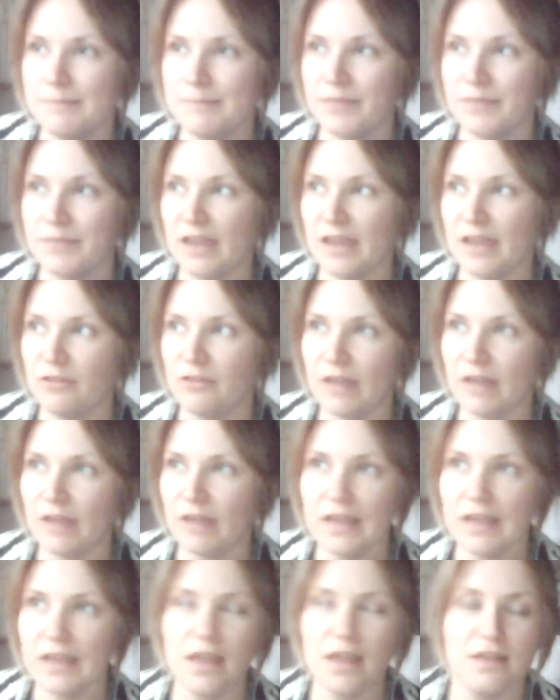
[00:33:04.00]
If I
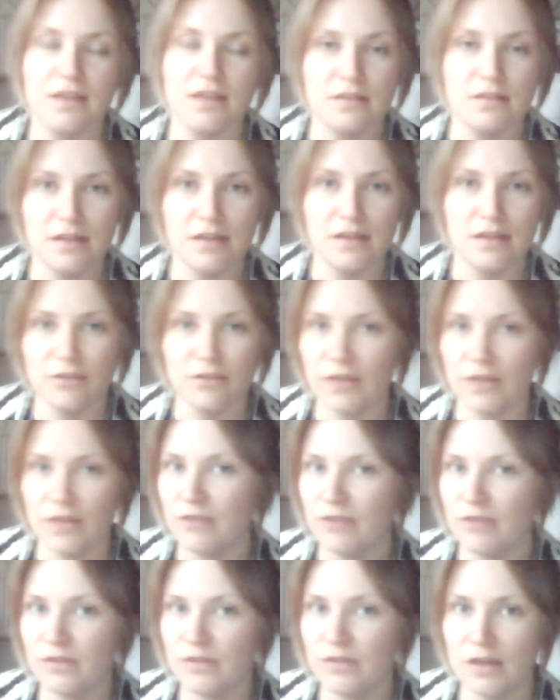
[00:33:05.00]
can't take 5 or
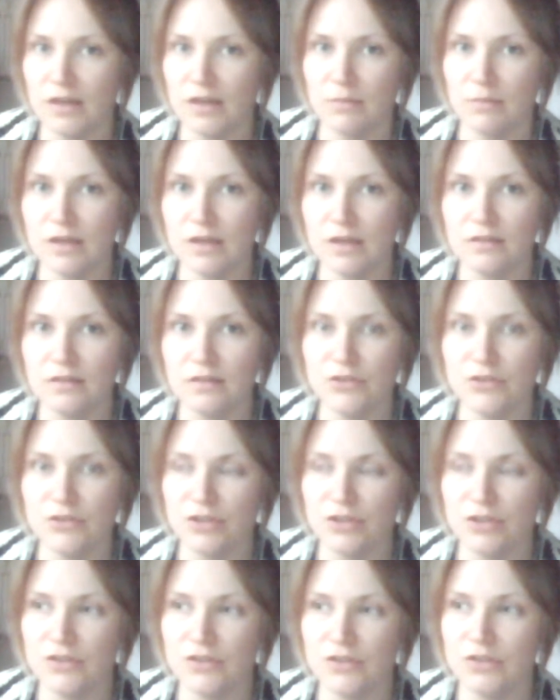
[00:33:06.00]
10 minutes
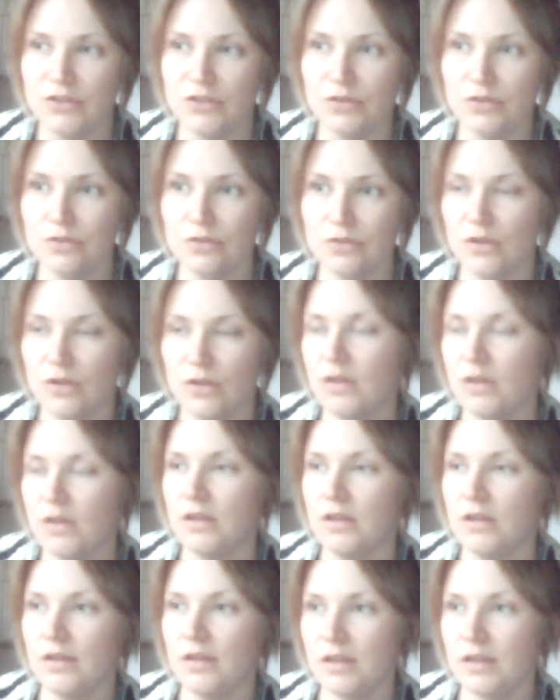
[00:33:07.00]
just to
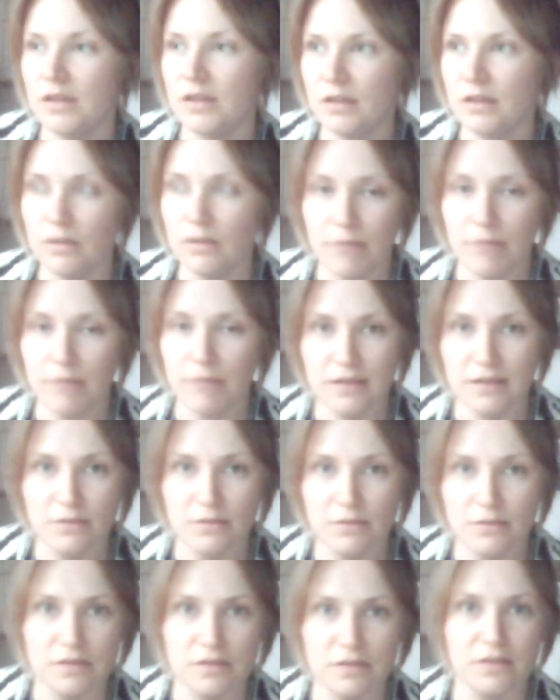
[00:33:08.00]
come back to
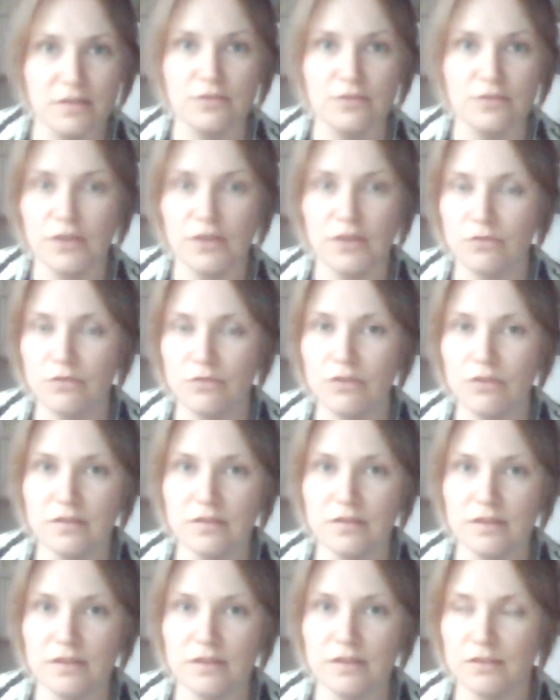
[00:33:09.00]
myself and
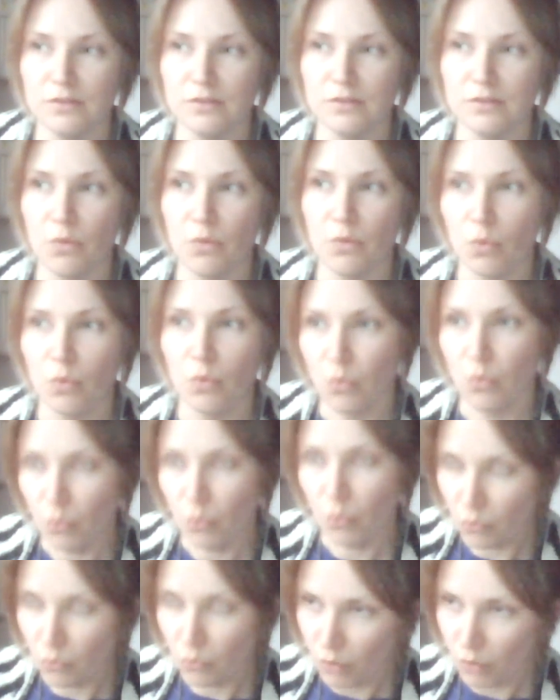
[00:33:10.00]
reassess
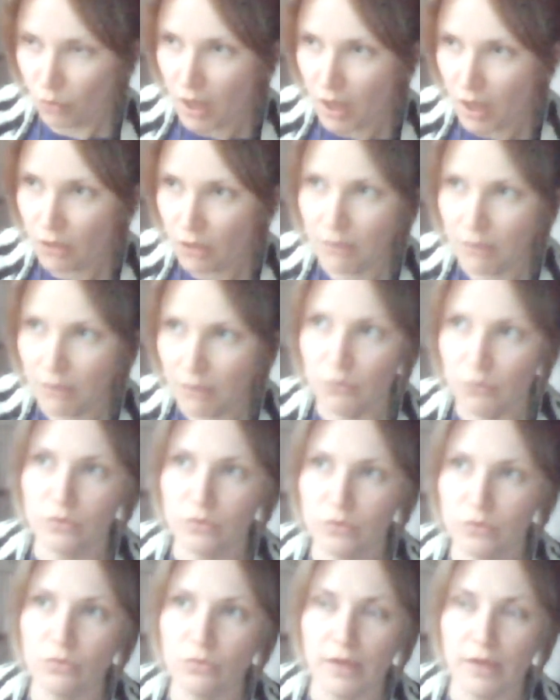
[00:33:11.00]
how I'm going to go
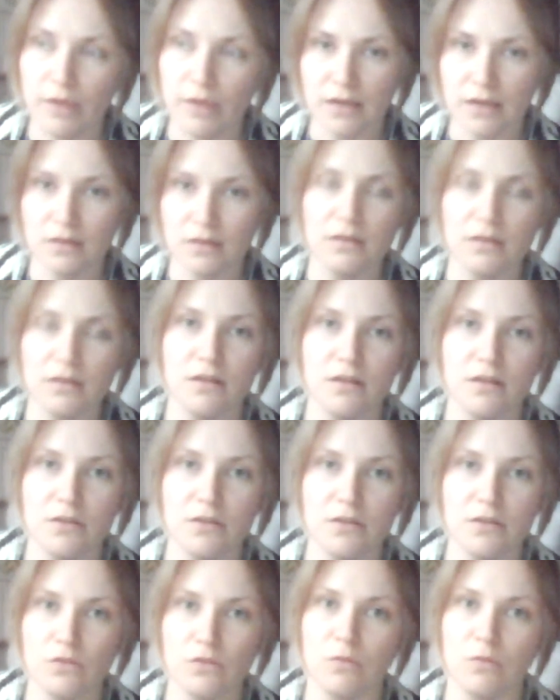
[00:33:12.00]
into the
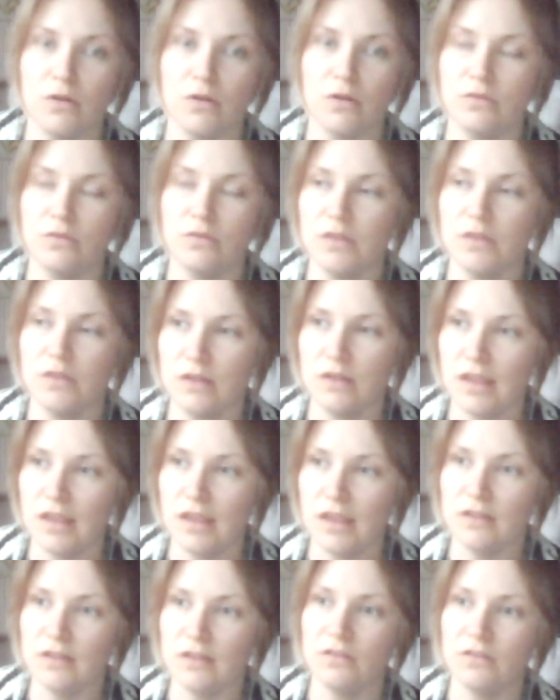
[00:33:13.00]
world and
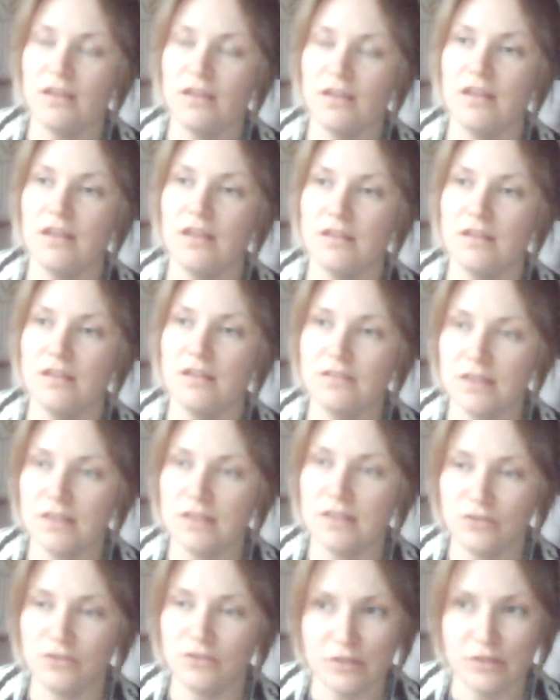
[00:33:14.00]
into that
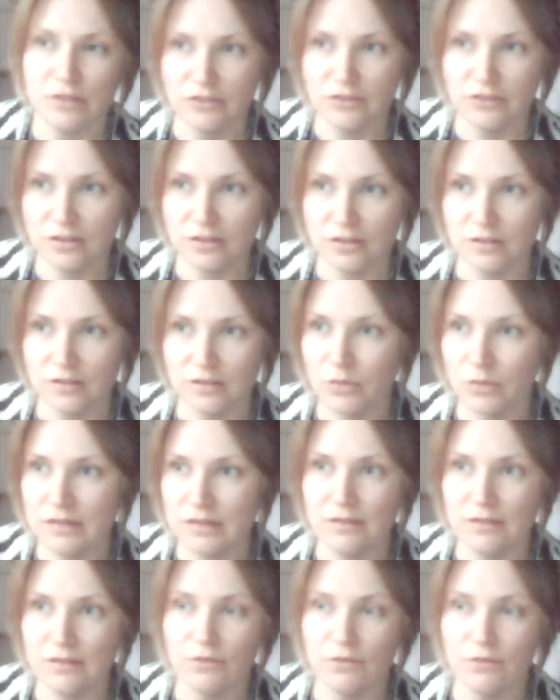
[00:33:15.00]
situation that's waiting
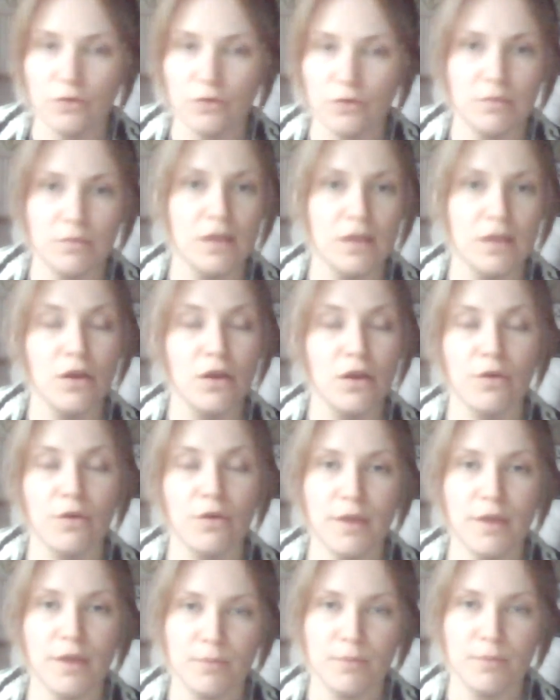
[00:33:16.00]
for me, or
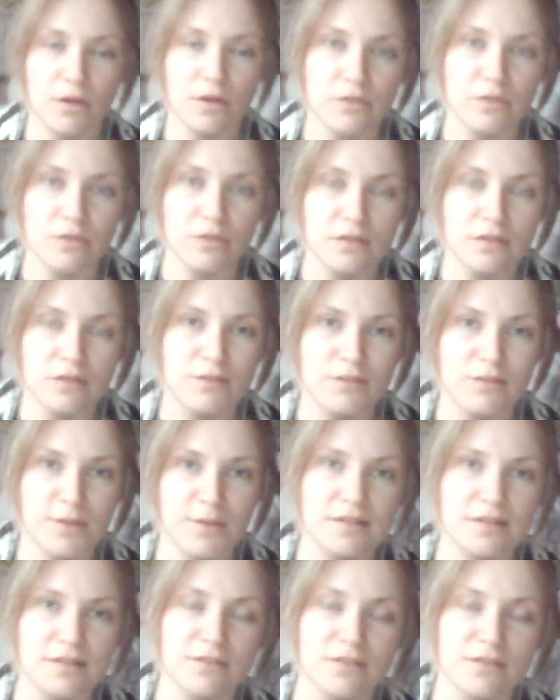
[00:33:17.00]
that person that's waiting
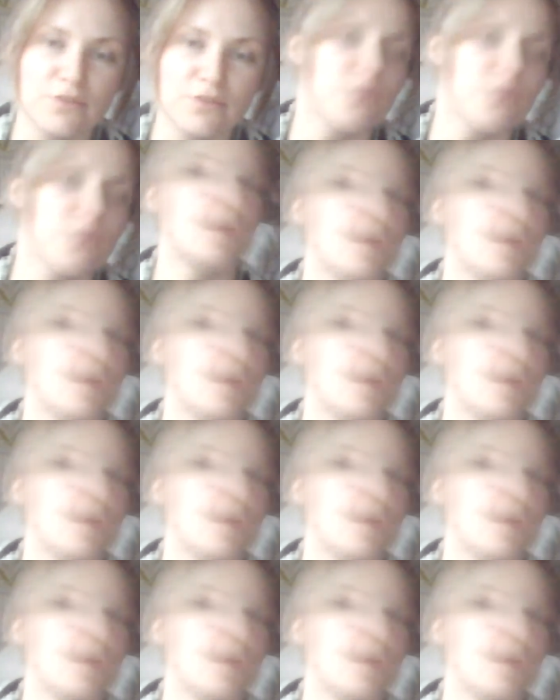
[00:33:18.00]
for me,